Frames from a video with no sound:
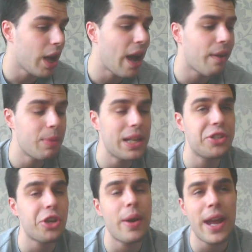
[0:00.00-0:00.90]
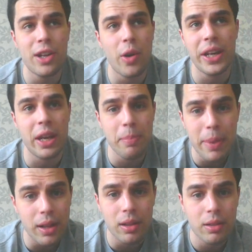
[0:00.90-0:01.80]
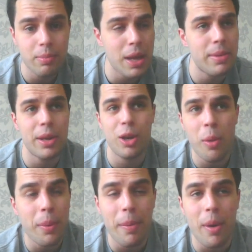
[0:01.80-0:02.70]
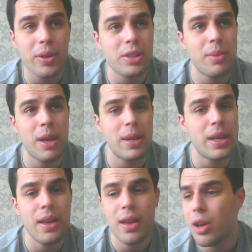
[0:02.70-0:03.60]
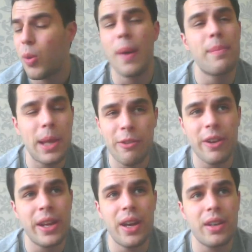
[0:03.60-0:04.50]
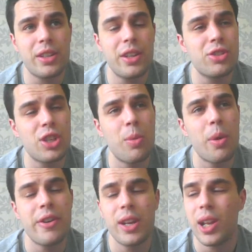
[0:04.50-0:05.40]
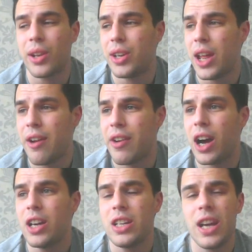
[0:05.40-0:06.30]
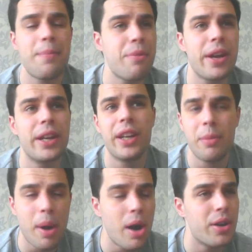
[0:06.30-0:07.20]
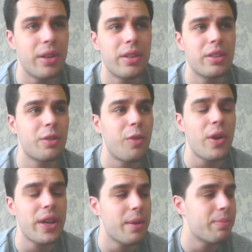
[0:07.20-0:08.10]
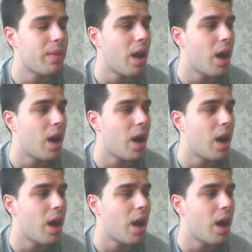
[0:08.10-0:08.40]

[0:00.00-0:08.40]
Have Billy Joe headlining a bill, maybe the Copper Box, maybe Wembley Arena, you know, somewhere in the London area, and bring in an opponent to fight him.